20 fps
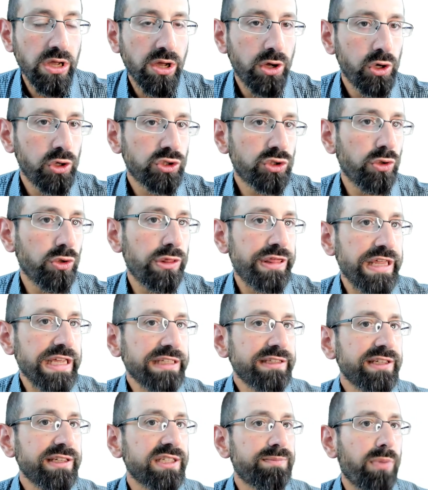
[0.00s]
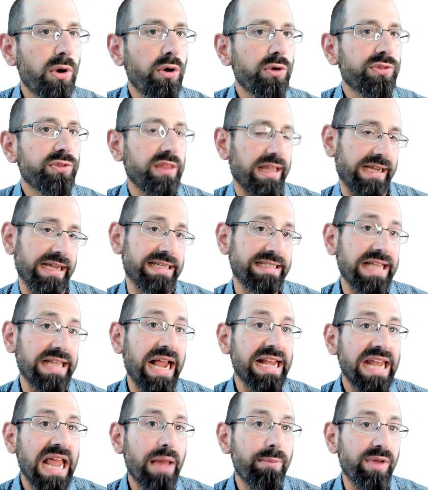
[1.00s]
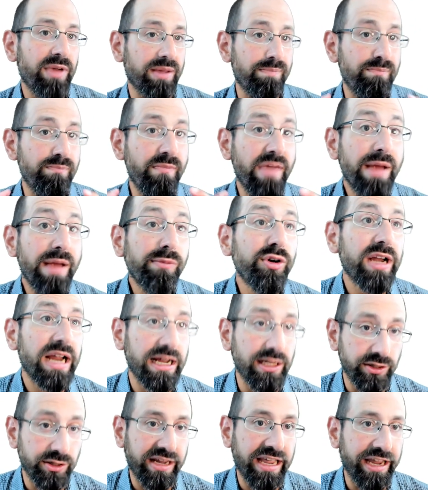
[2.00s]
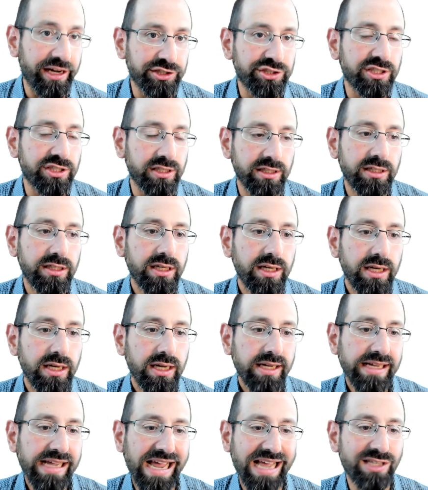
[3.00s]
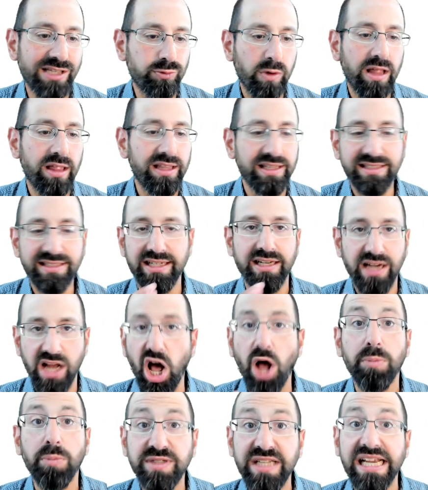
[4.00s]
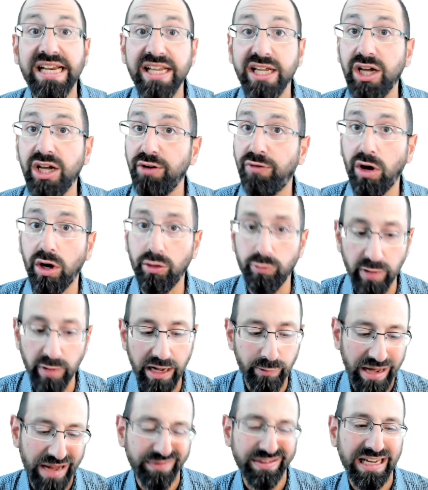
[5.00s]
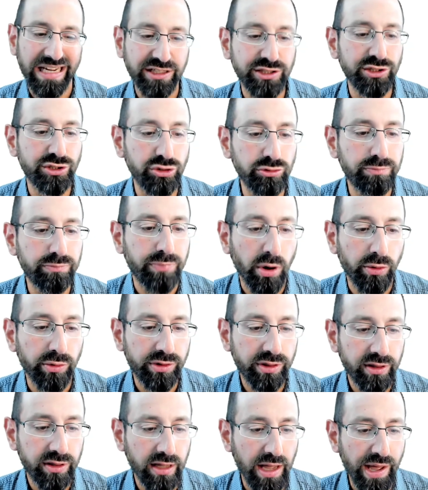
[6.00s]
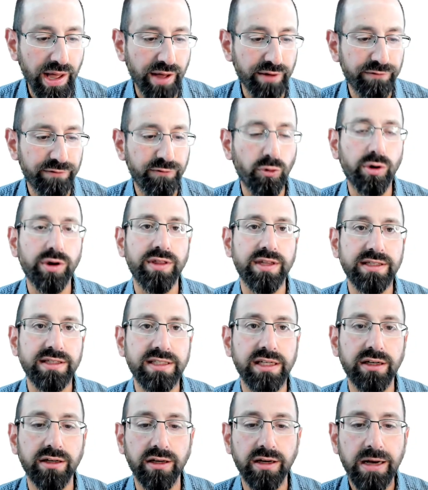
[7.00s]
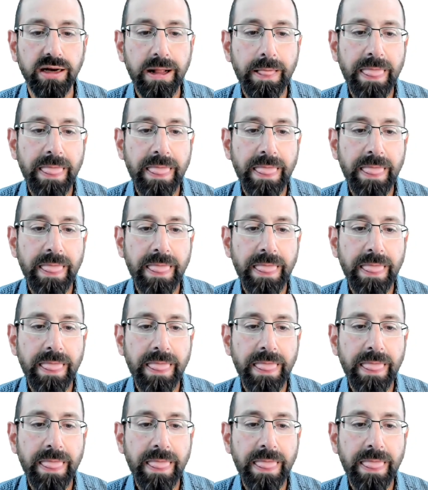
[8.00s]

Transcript: So this is both like a dynamic memory allocation as well as an updating of our array. We have to actually do both for this here.